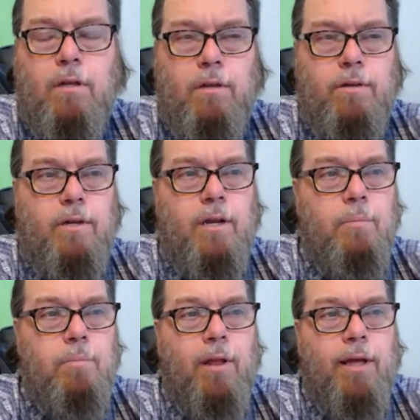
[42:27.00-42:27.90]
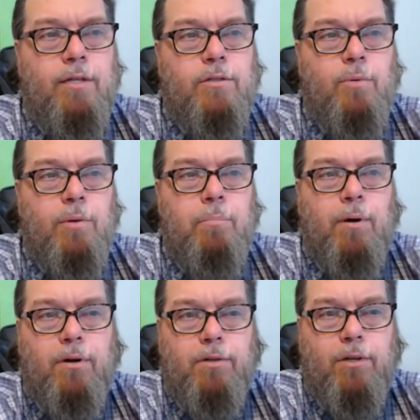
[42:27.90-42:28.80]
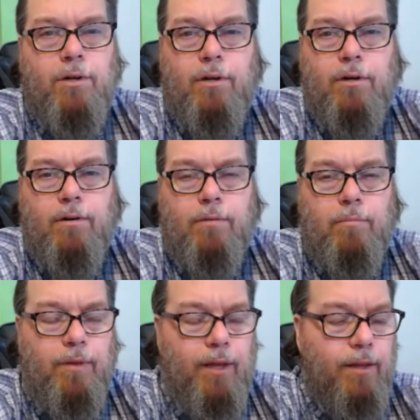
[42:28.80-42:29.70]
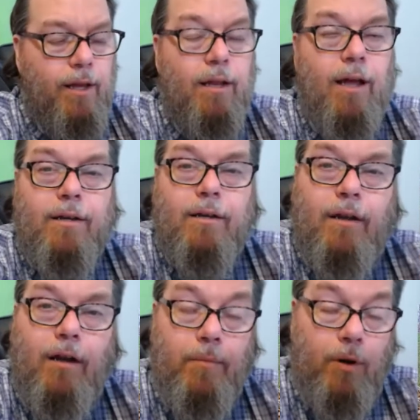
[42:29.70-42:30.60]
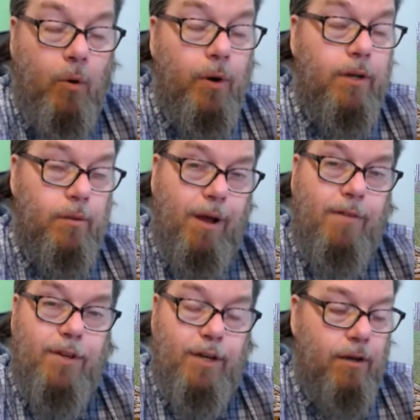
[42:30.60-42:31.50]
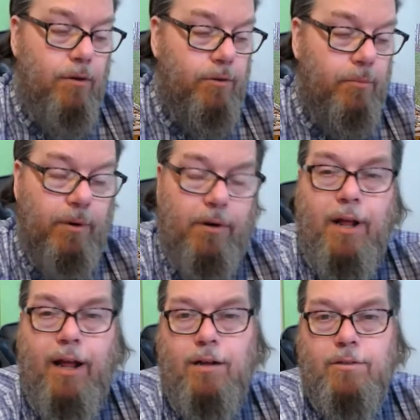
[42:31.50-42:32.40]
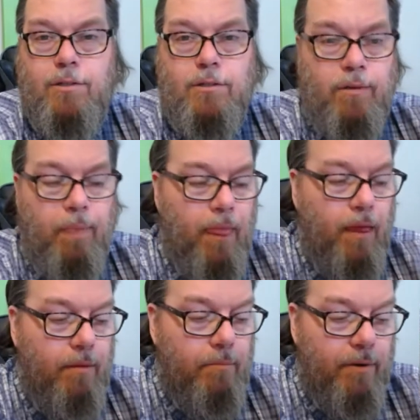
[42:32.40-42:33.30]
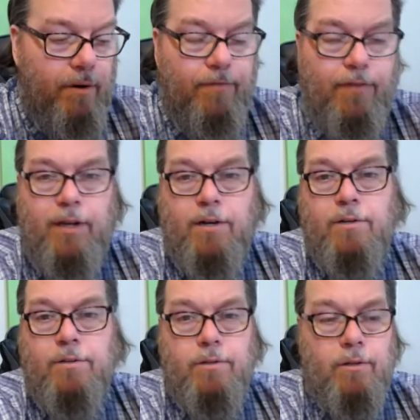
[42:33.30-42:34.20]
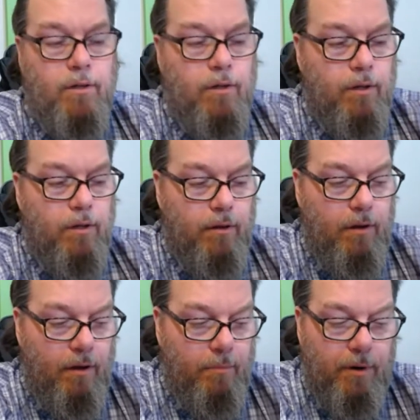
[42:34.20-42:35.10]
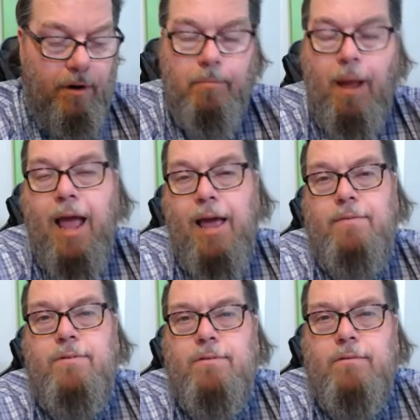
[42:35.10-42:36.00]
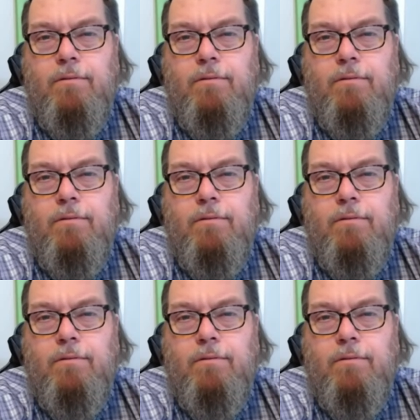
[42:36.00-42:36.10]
You need a place where birds are, and then they like to come, according to my videos, to bird houses, bird feeders, uh, bird baths.